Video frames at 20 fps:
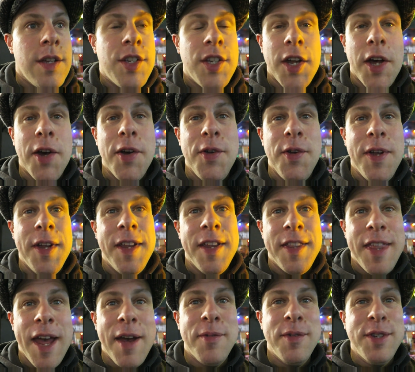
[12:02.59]
So
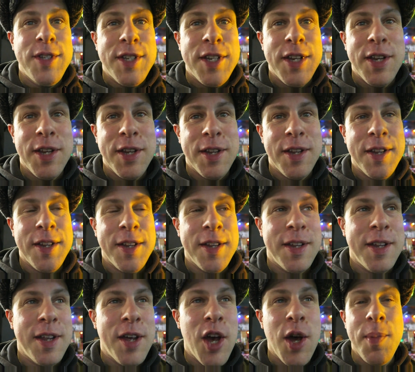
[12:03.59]
that was
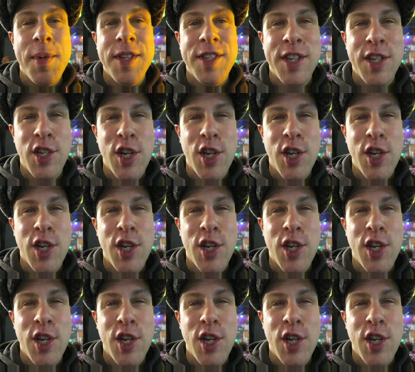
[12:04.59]
Herman's